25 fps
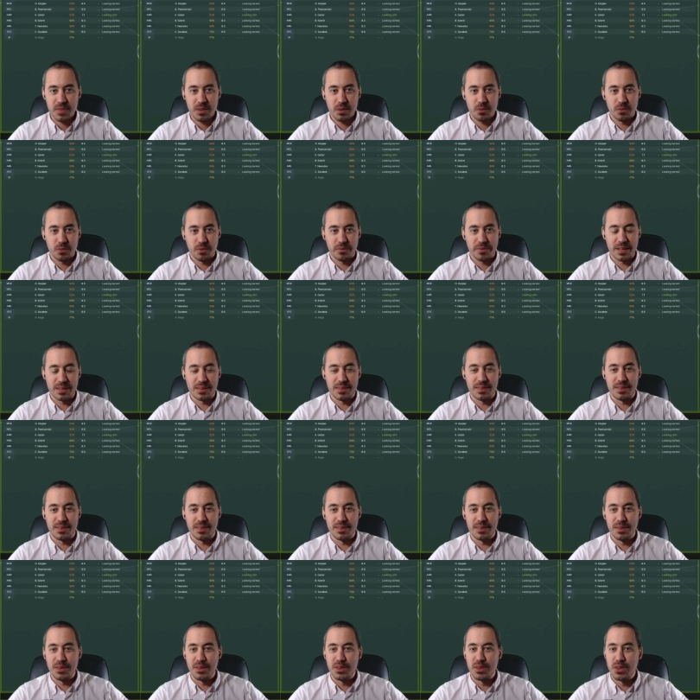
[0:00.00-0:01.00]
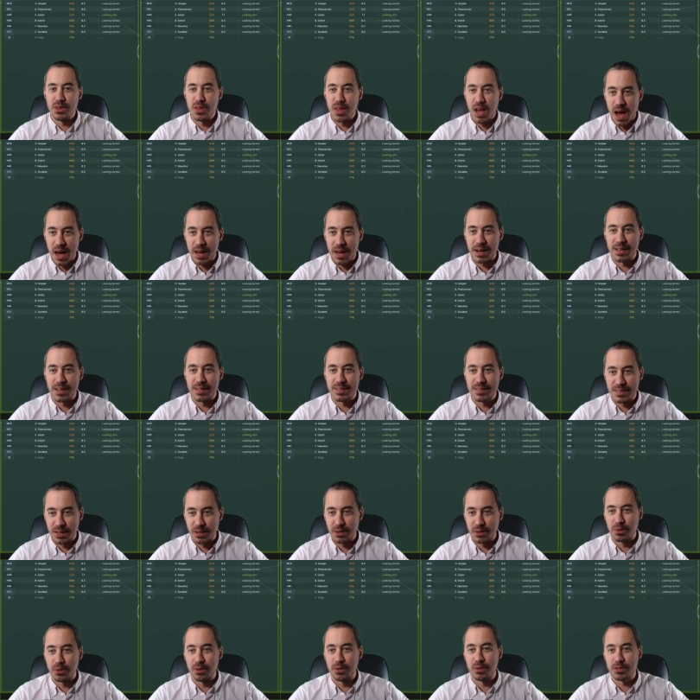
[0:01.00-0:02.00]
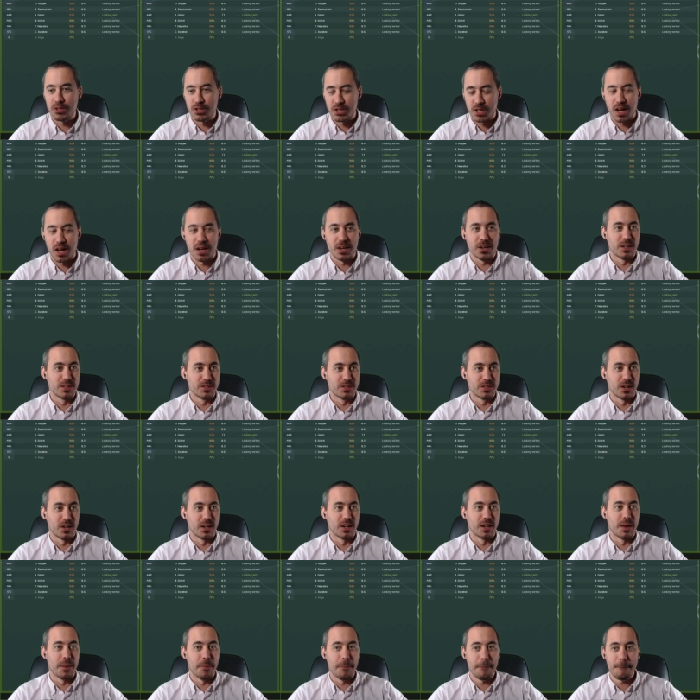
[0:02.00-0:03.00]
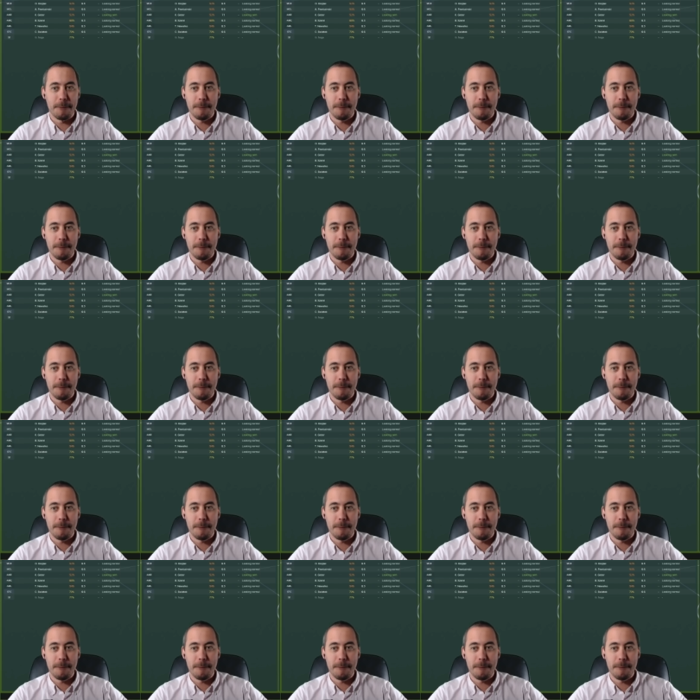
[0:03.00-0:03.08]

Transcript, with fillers: We've had not a single shot on target.